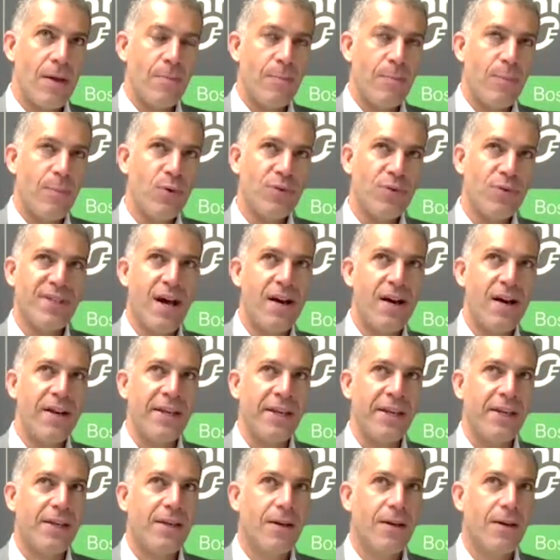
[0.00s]
both are
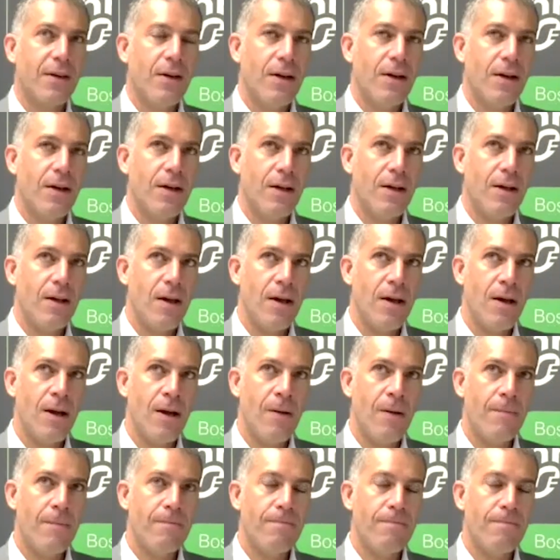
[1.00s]
linked.
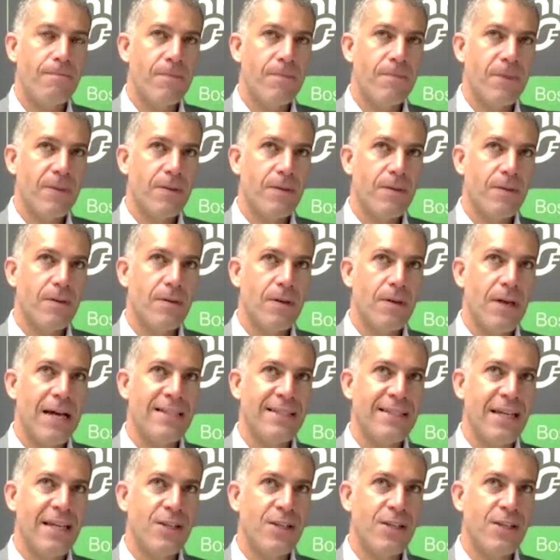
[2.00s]

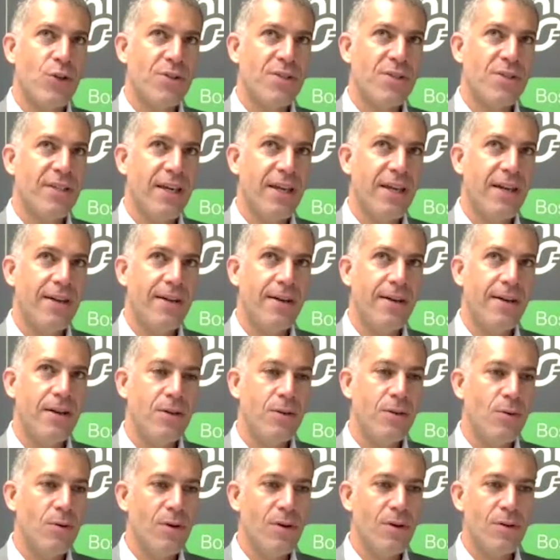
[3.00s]
As I just said,
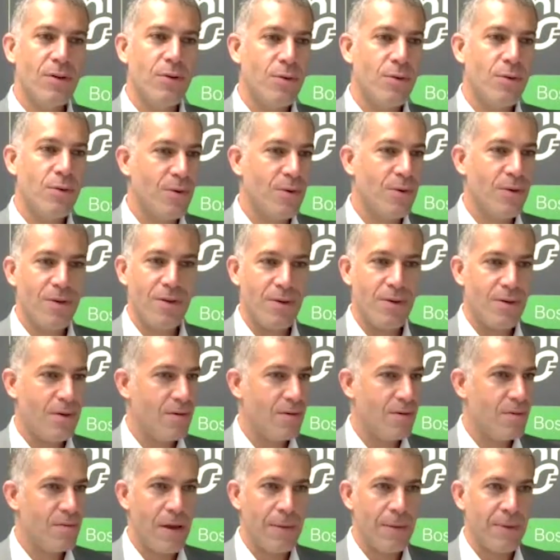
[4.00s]
we
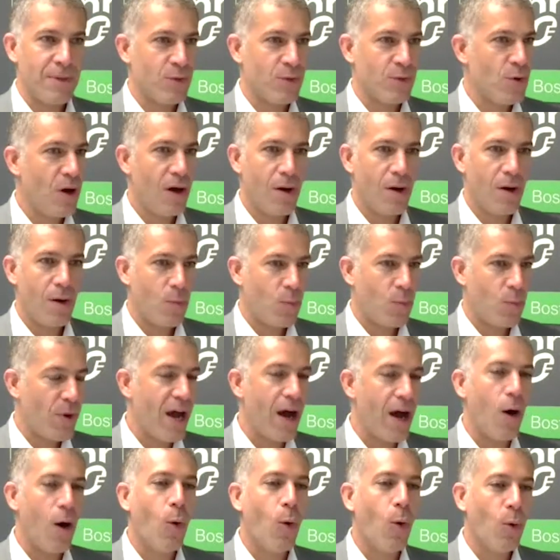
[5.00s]

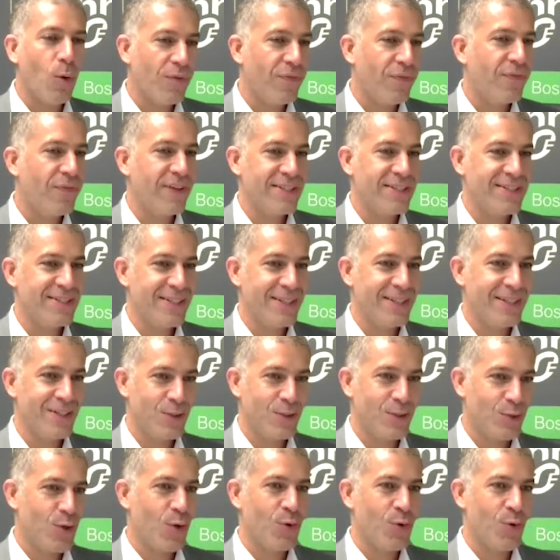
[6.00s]
are all
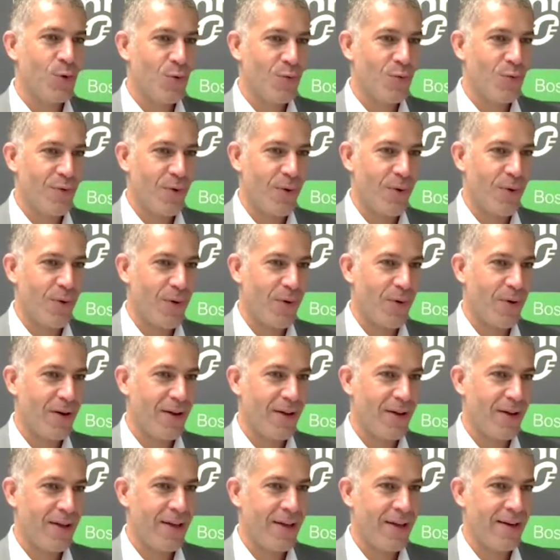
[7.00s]
facing turnover
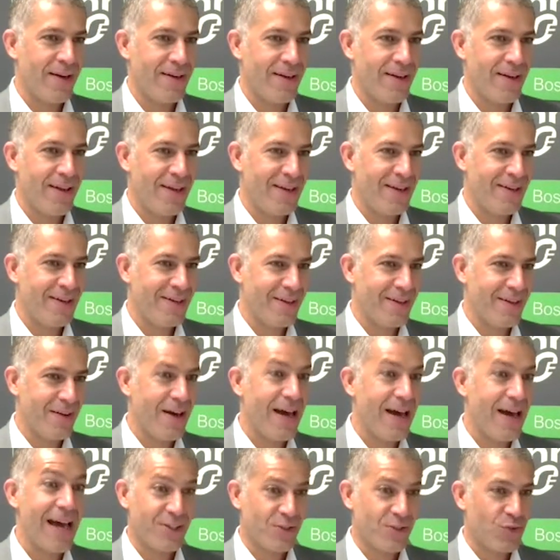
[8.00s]
and
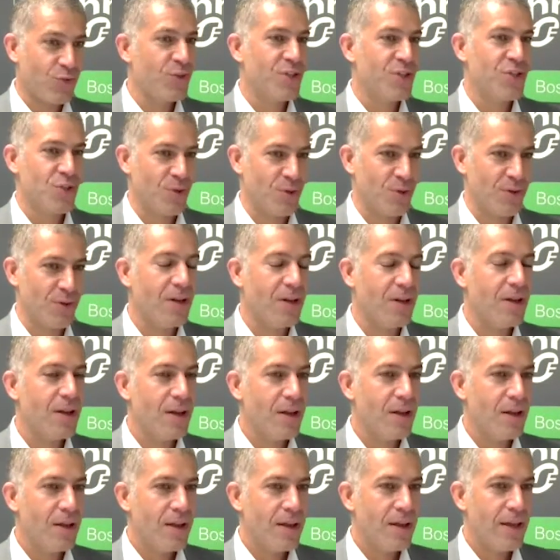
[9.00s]
attrition,
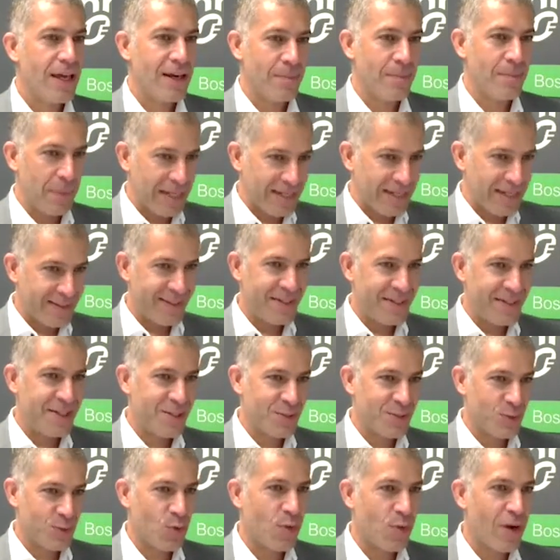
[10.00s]
and
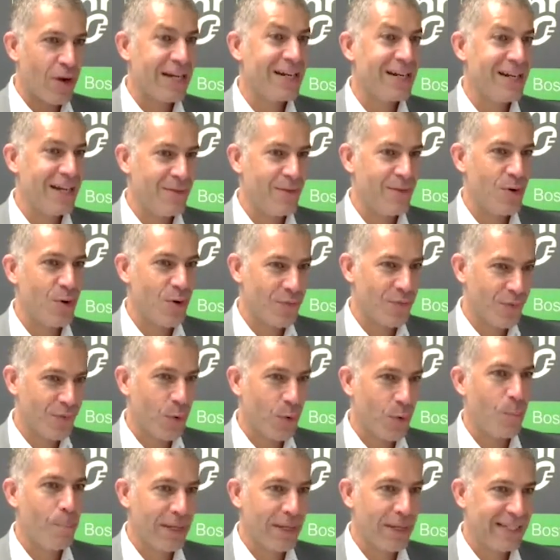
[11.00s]
maintaining the right level of
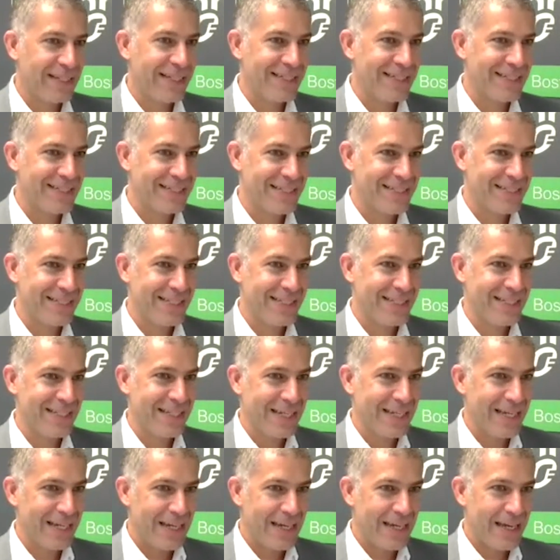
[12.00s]

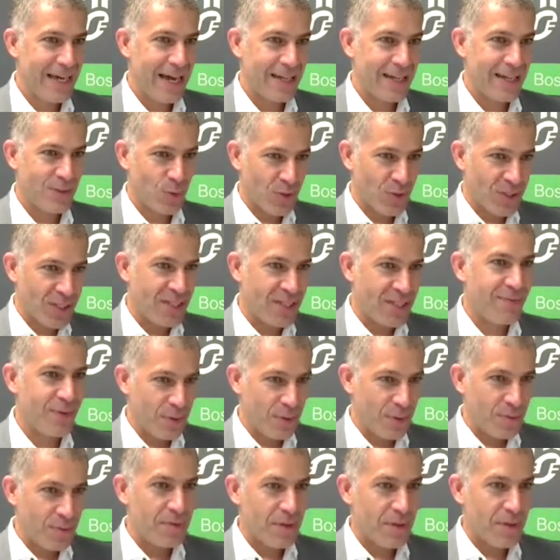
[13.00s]
competency at a
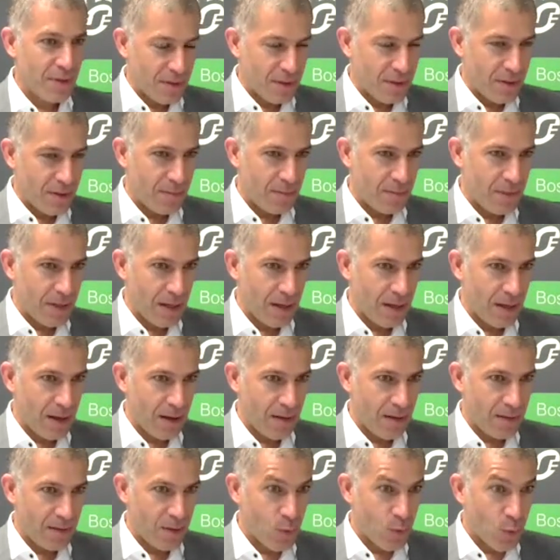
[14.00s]
given
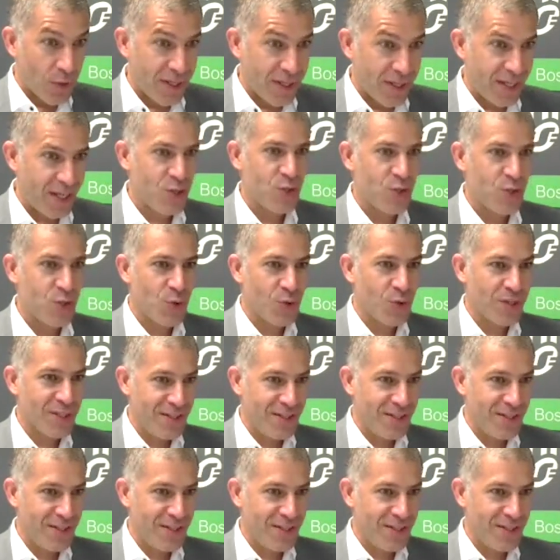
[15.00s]
location,